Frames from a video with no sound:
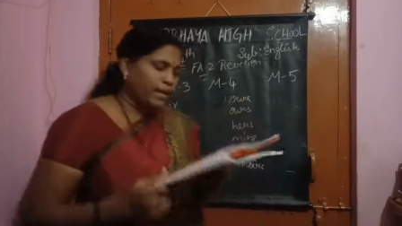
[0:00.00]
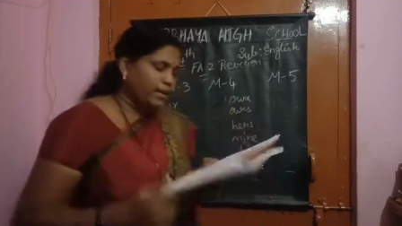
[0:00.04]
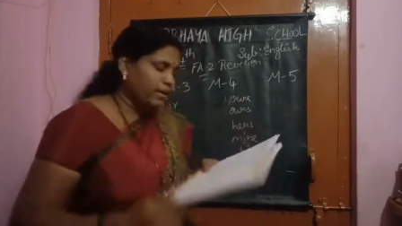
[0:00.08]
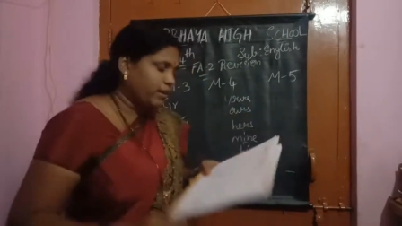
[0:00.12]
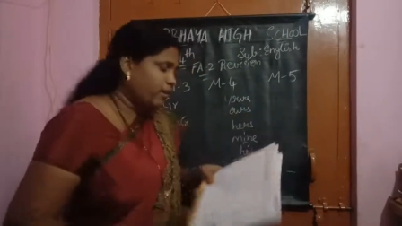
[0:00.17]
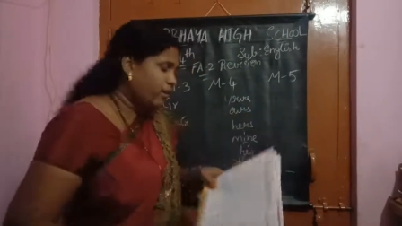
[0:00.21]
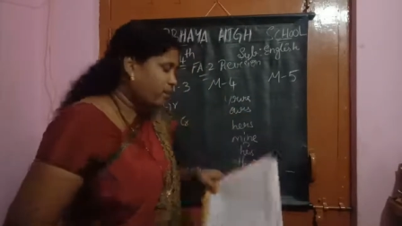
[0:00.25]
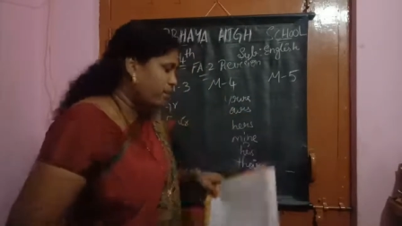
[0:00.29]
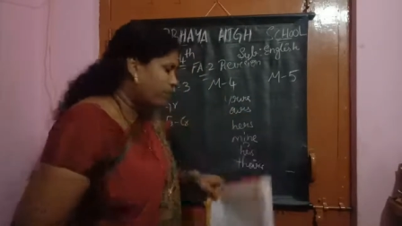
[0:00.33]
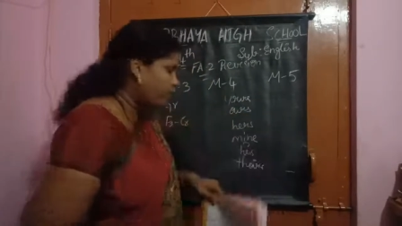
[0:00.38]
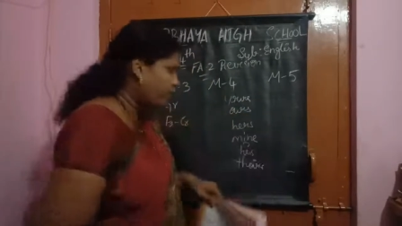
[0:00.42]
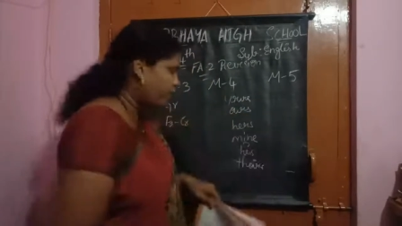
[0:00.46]

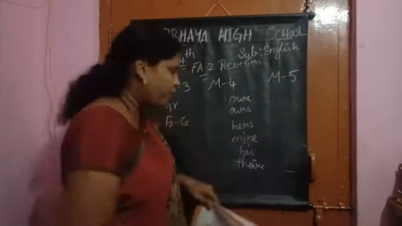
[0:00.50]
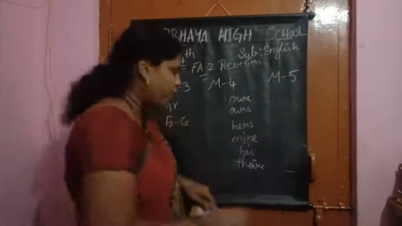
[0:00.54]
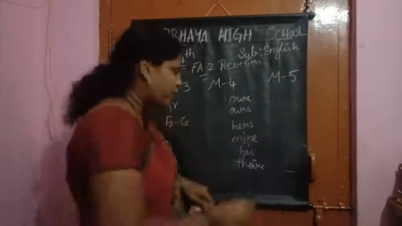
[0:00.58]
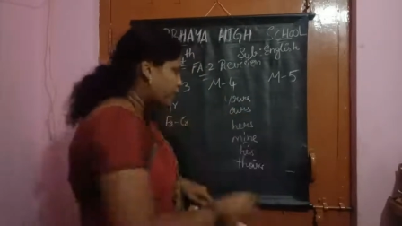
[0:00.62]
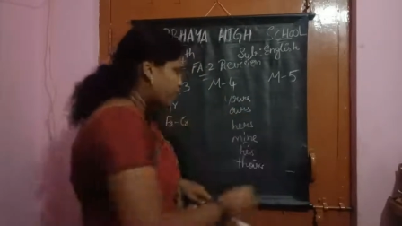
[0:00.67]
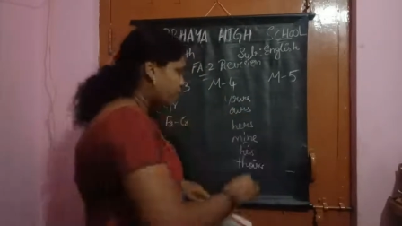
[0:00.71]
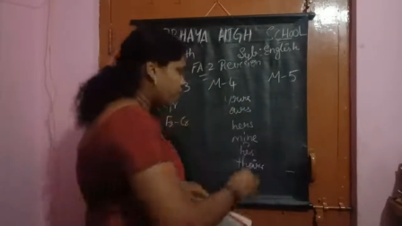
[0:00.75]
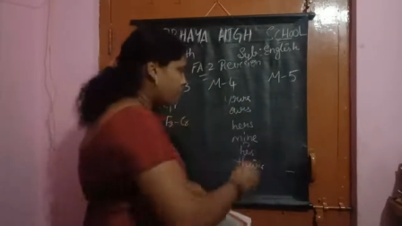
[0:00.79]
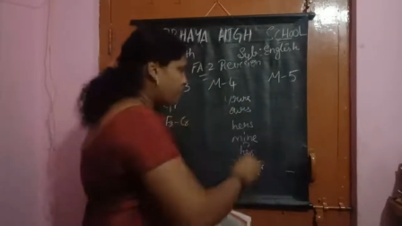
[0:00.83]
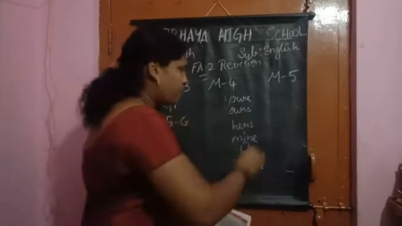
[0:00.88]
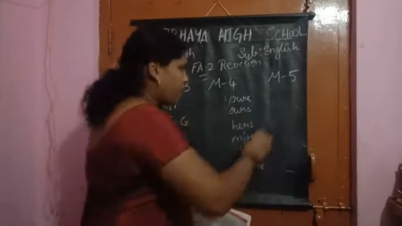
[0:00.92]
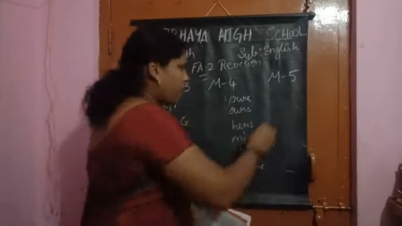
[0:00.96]
here
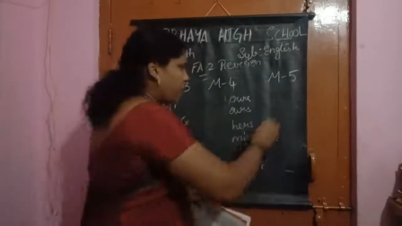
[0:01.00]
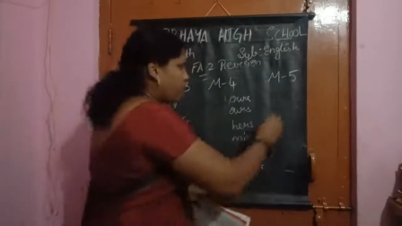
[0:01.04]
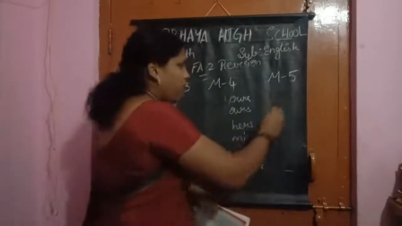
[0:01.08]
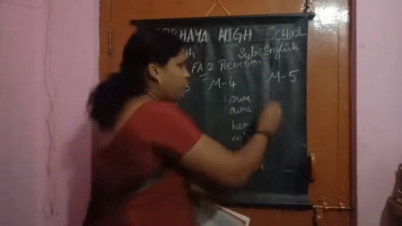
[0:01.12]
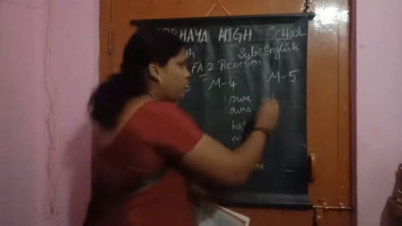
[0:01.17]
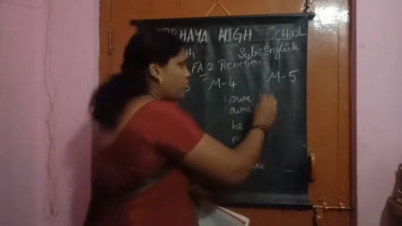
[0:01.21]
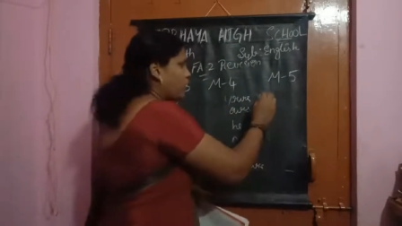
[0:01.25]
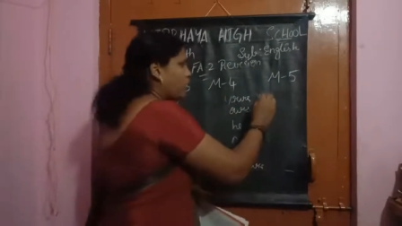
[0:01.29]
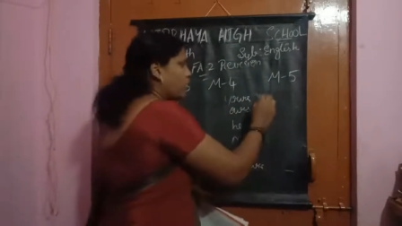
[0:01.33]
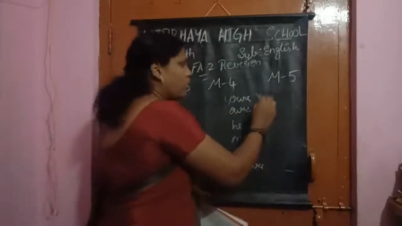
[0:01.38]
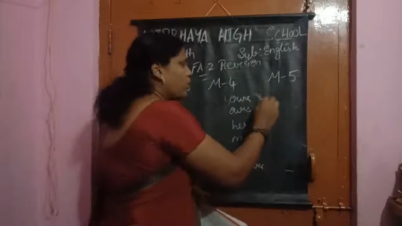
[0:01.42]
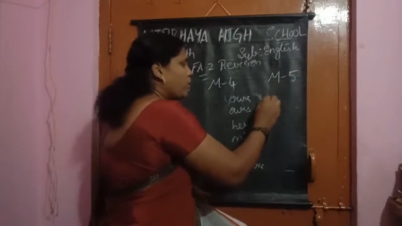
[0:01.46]
reflexive
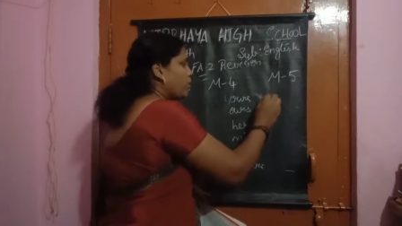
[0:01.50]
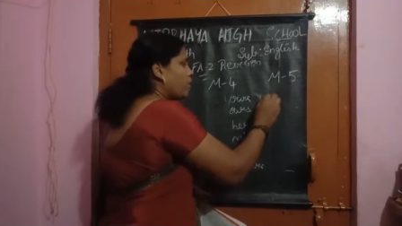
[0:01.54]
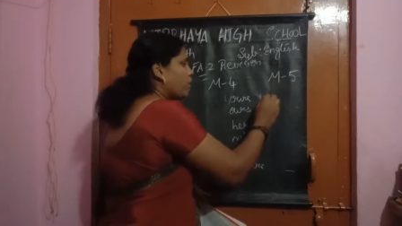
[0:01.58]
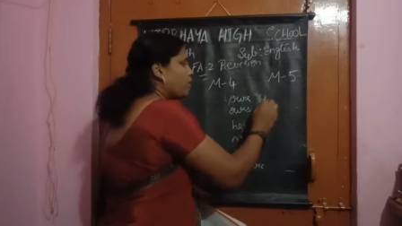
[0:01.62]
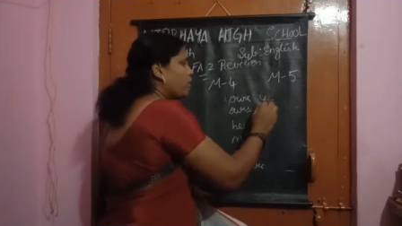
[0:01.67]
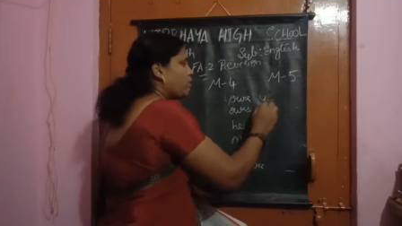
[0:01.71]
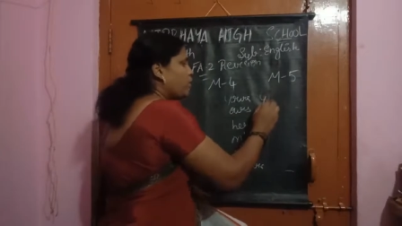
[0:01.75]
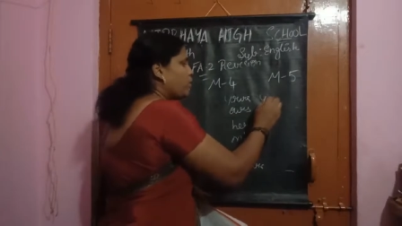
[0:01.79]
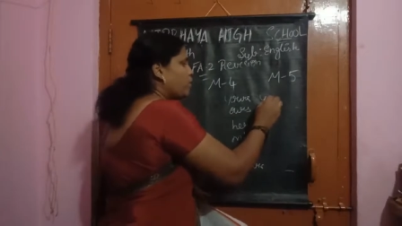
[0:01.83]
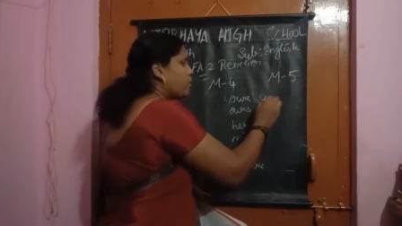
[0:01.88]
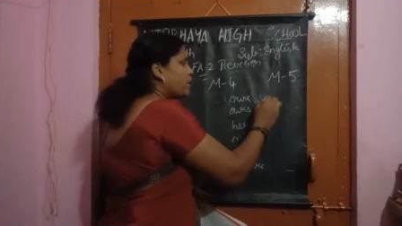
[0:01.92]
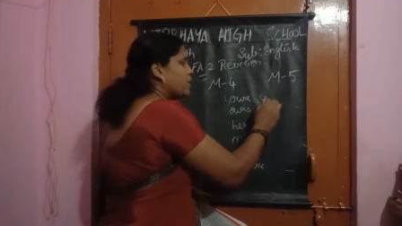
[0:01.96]
pronoun,
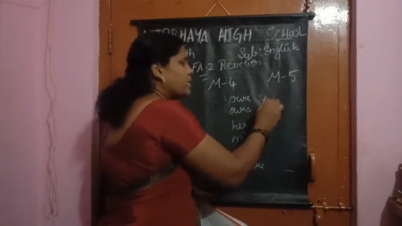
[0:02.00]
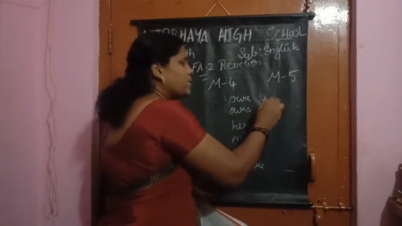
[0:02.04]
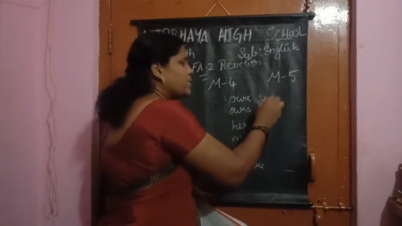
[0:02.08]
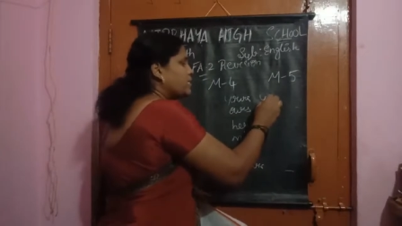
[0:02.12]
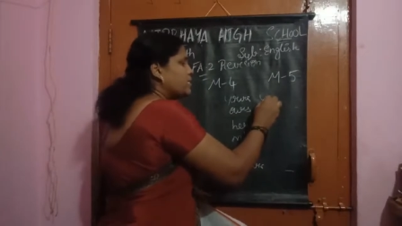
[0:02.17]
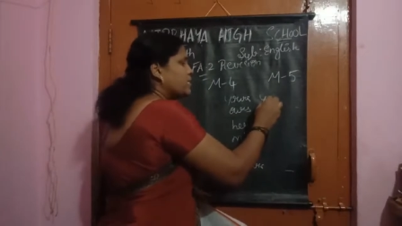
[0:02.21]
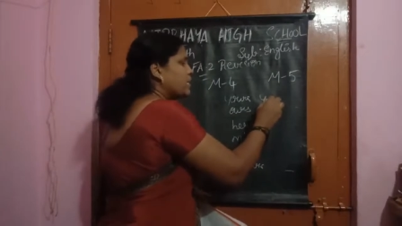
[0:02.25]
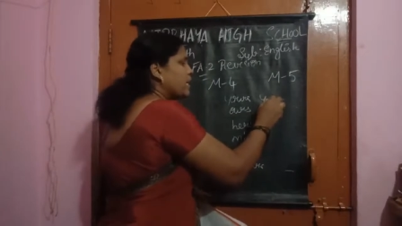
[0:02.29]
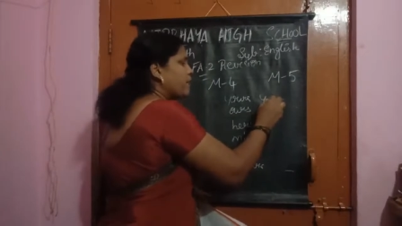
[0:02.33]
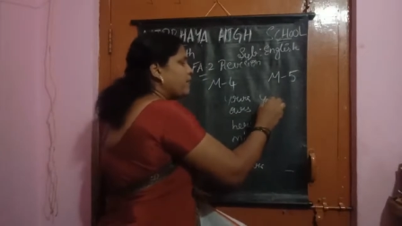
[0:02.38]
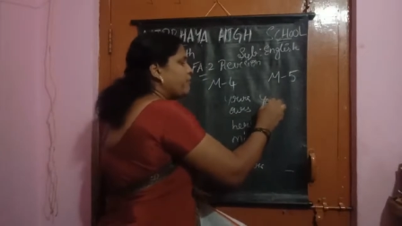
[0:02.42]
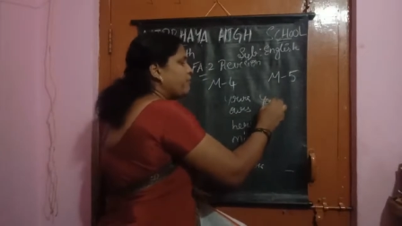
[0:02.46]

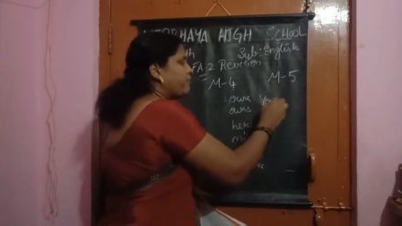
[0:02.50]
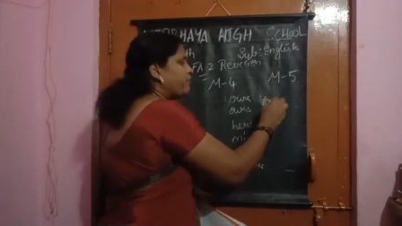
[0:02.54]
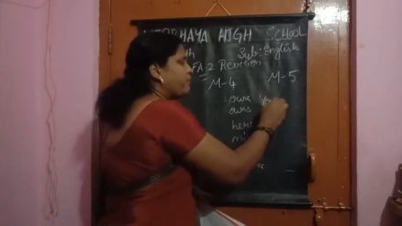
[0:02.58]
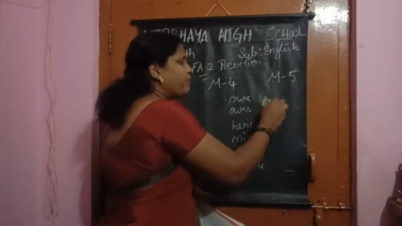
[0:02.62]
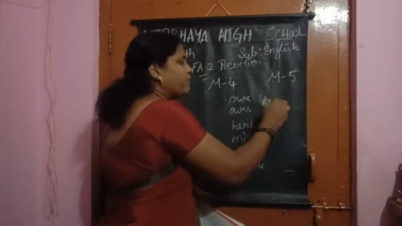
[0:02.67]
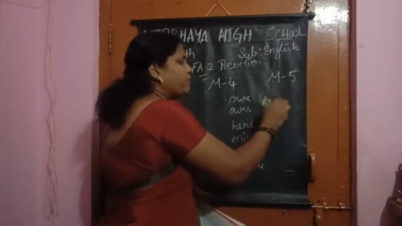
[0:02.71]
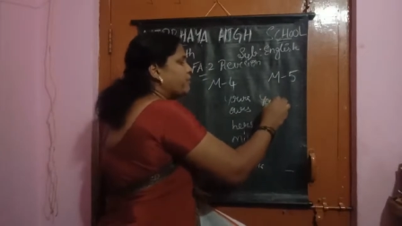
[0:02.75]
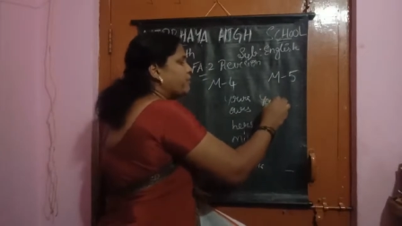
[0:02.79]
yourself.